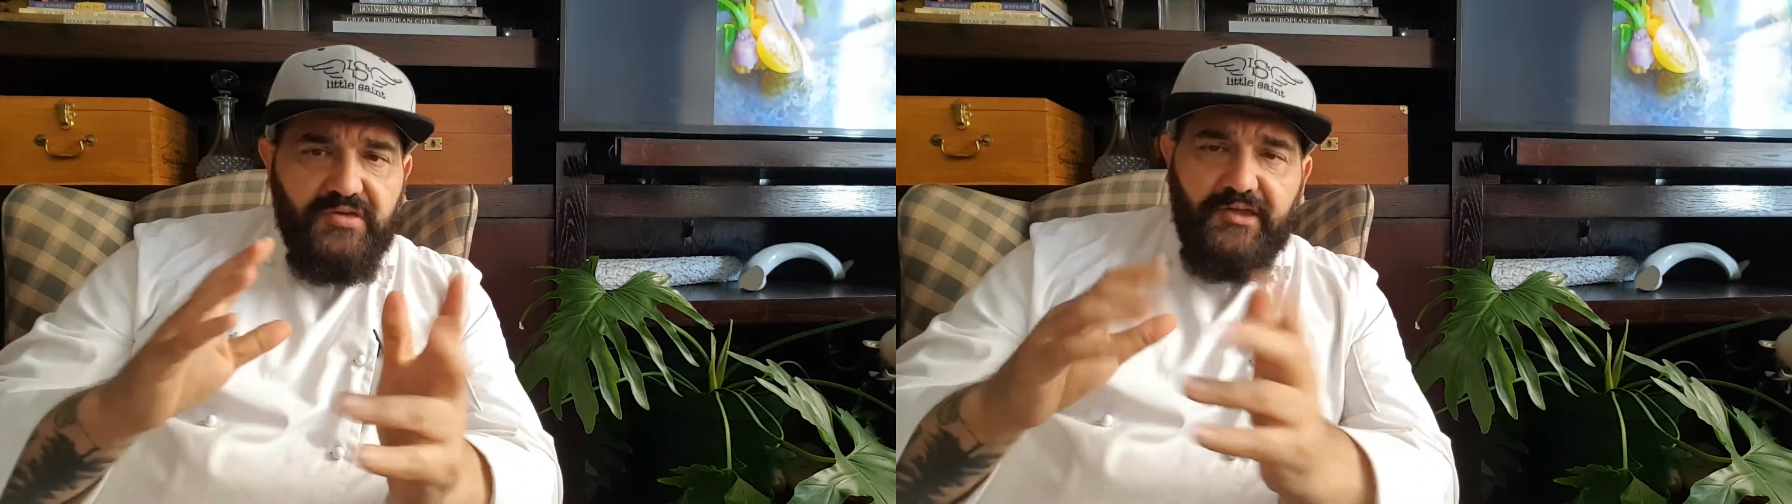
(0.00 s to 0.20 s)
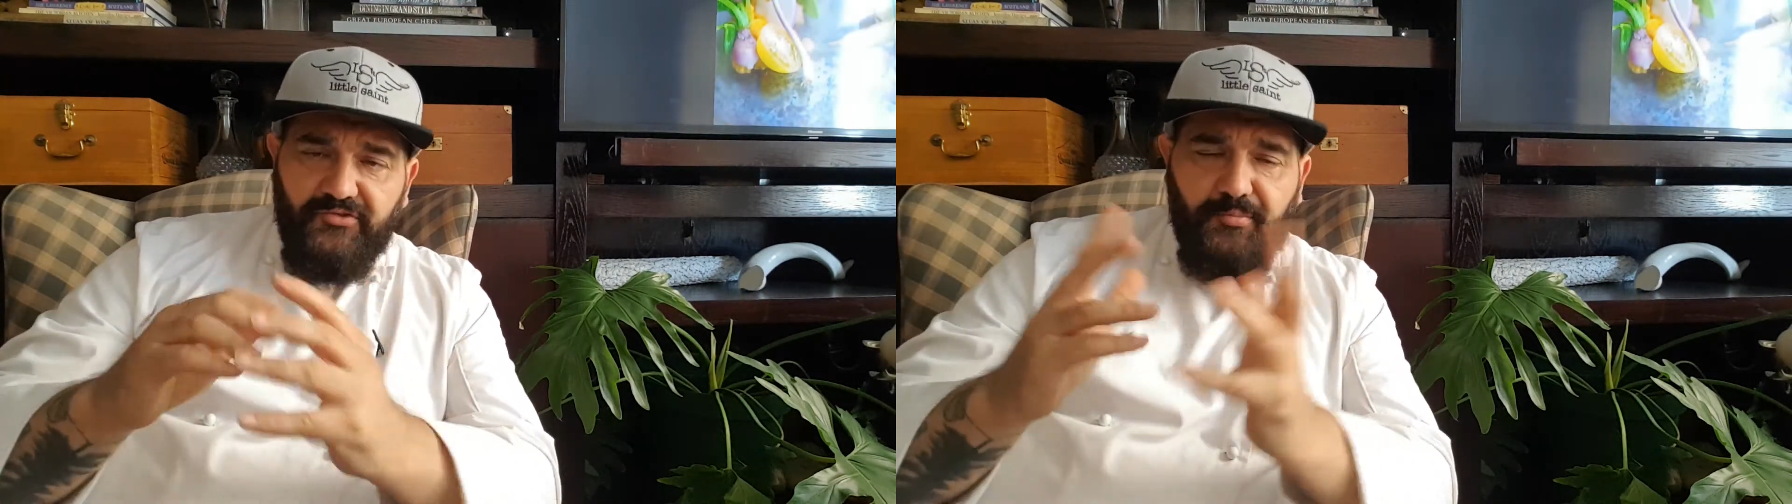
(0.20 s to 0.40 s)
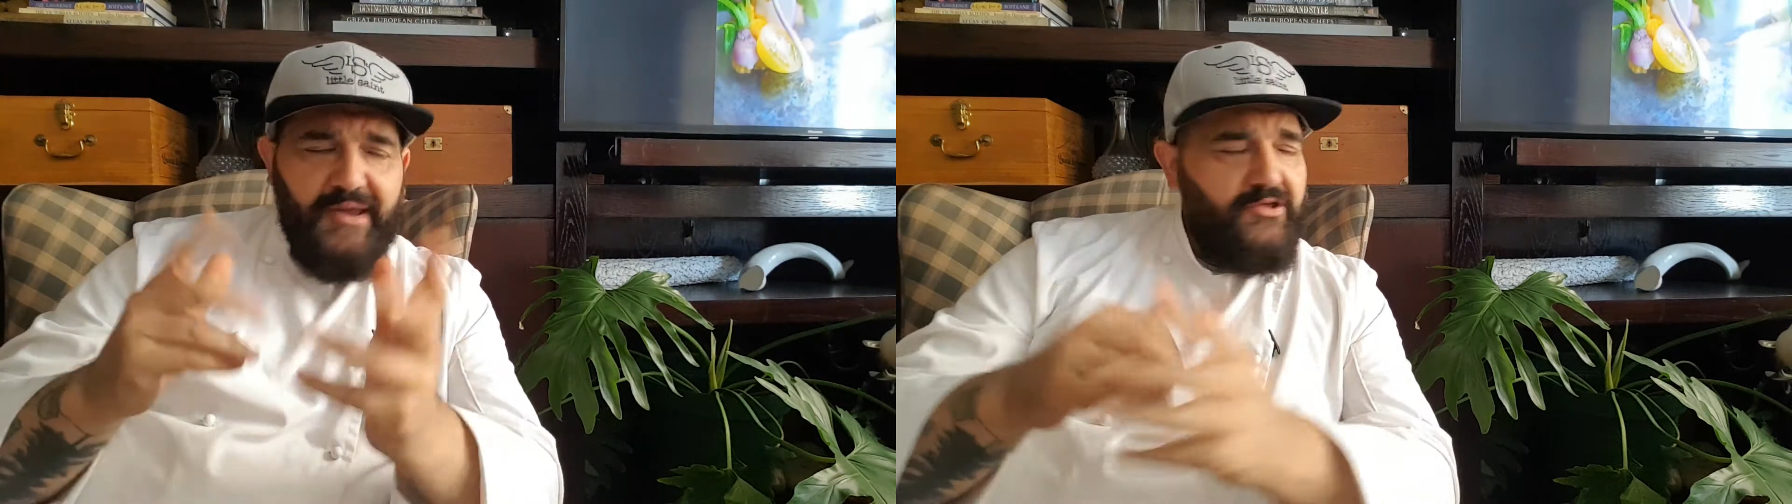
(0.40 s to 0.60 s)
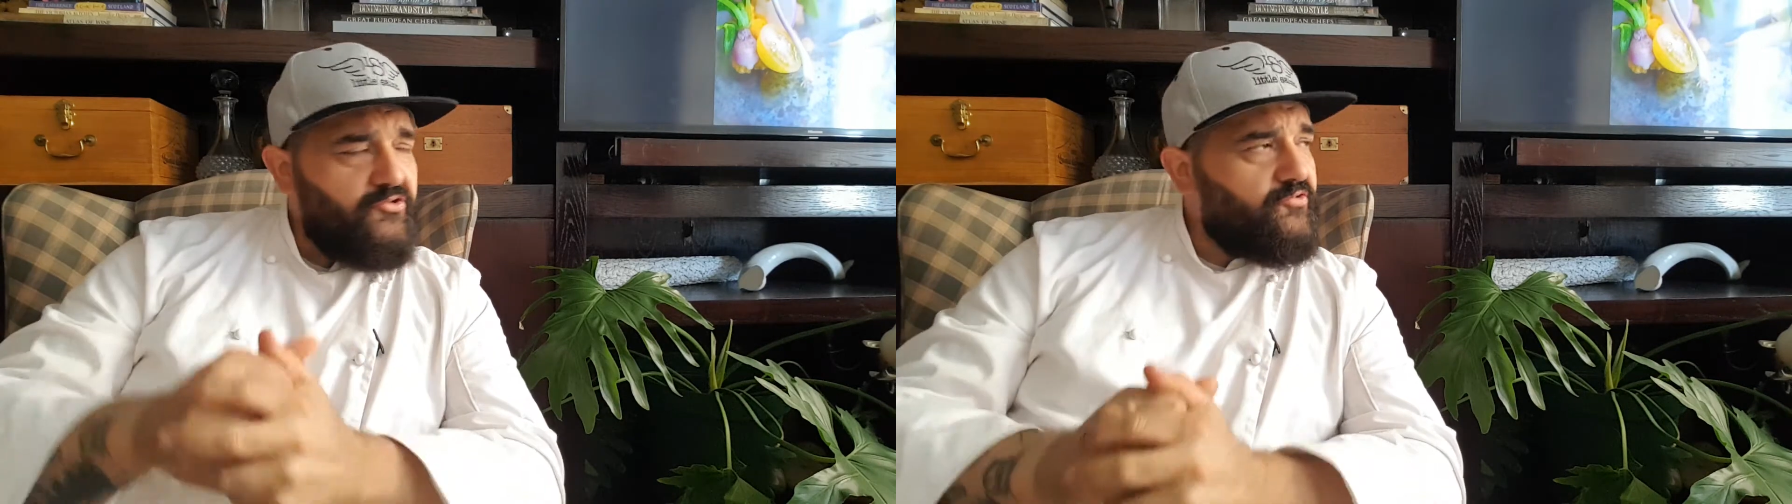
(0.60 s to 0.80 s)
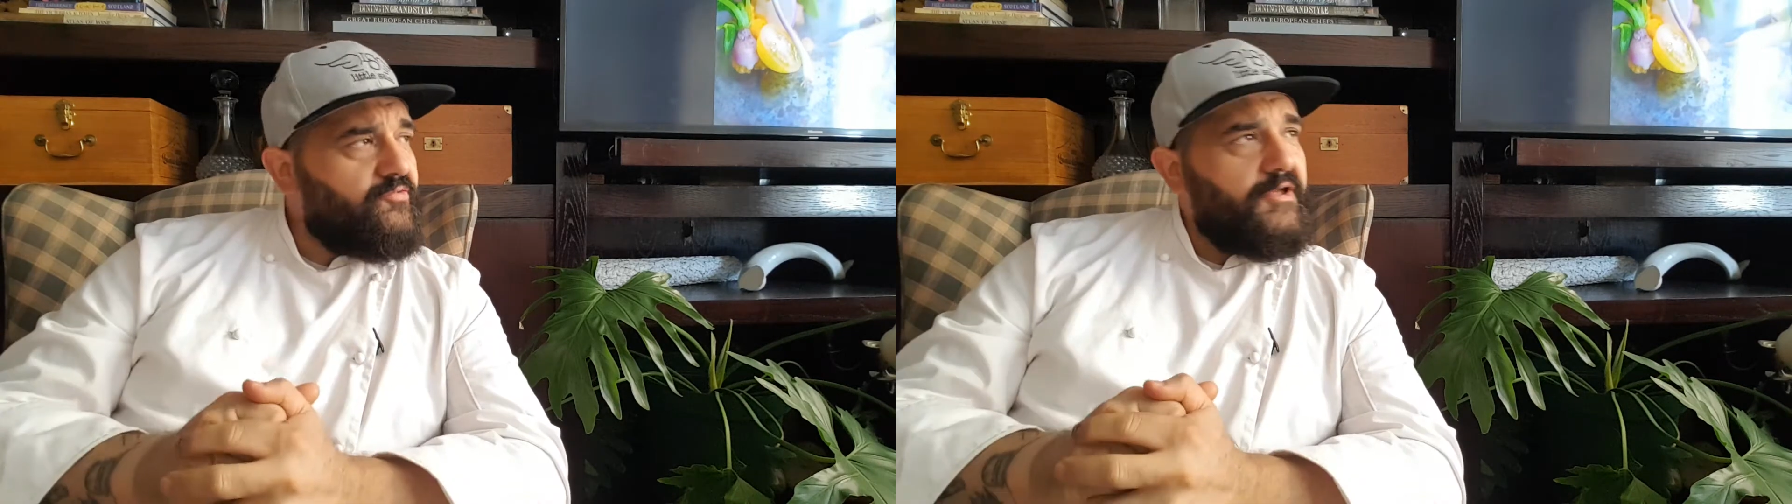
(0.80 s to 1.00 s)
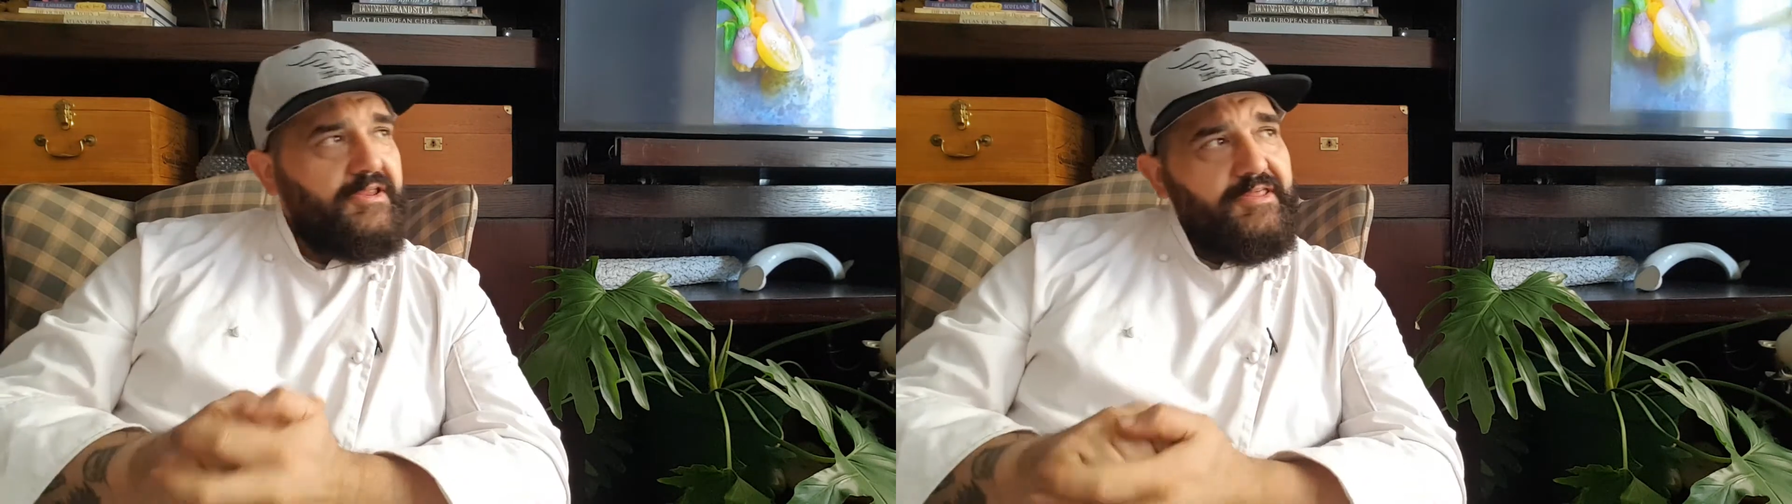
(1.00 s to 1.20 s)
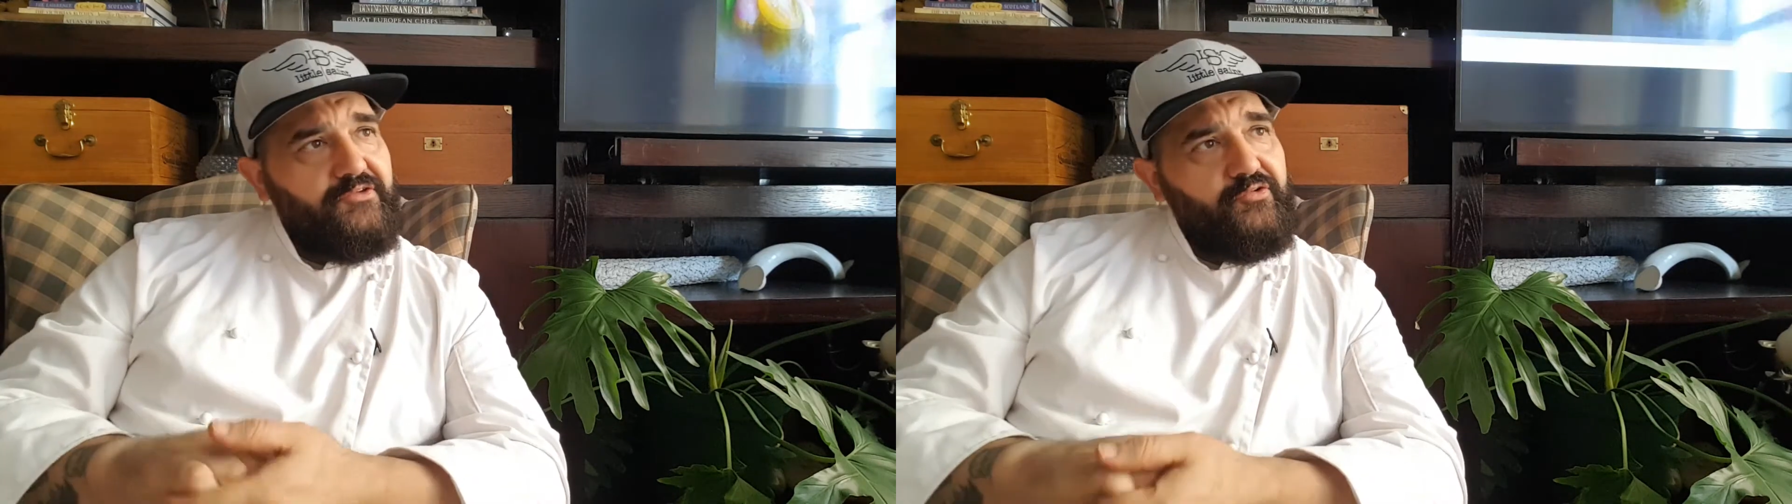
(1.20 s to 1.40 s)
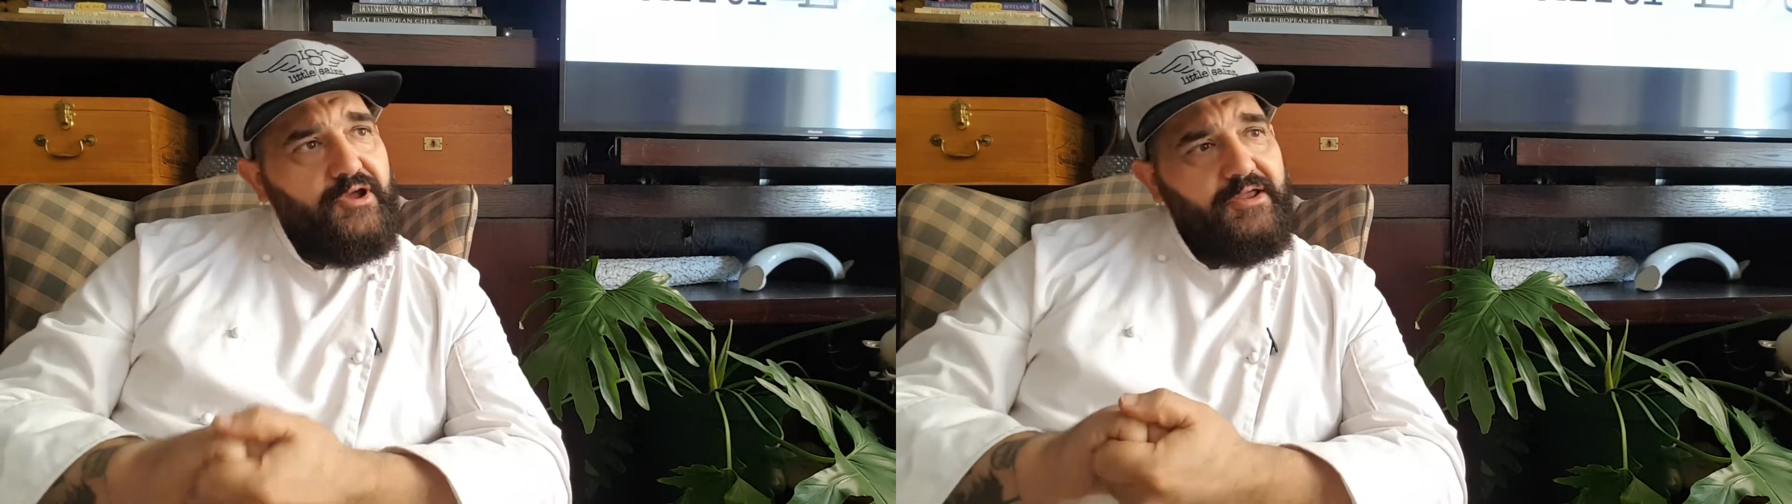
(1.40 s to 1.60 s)
In Spanish, he said
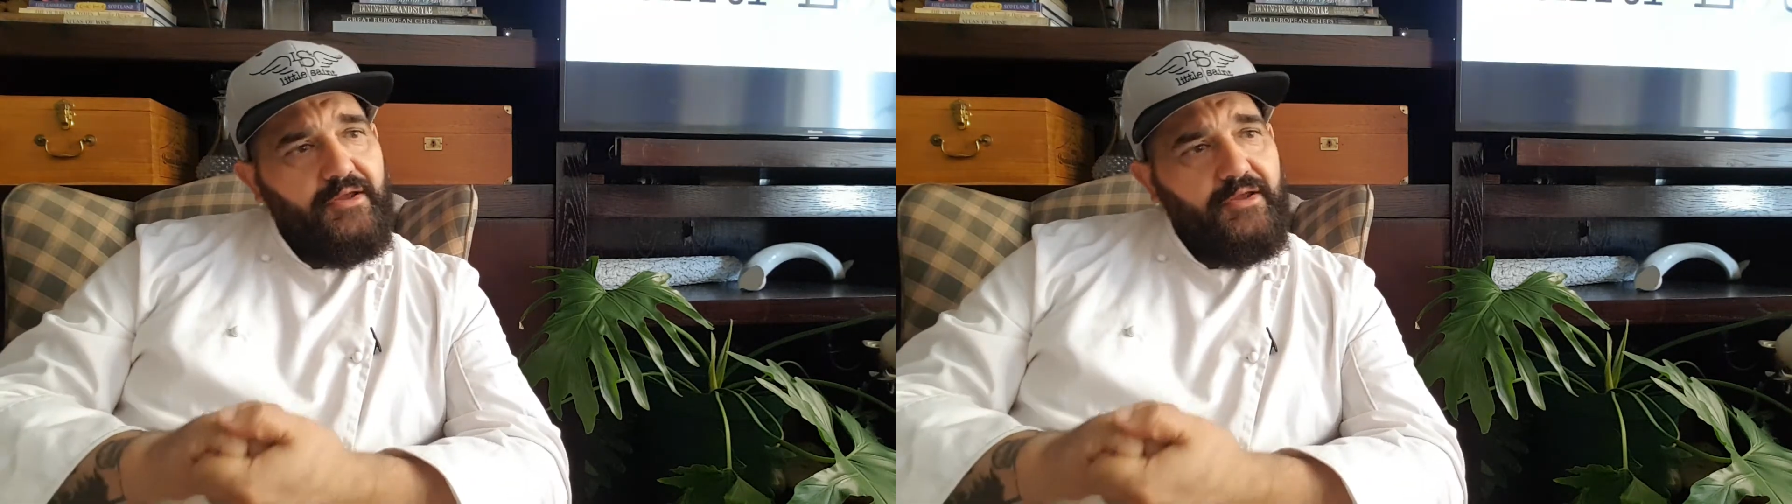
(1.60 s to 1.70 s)
this, right?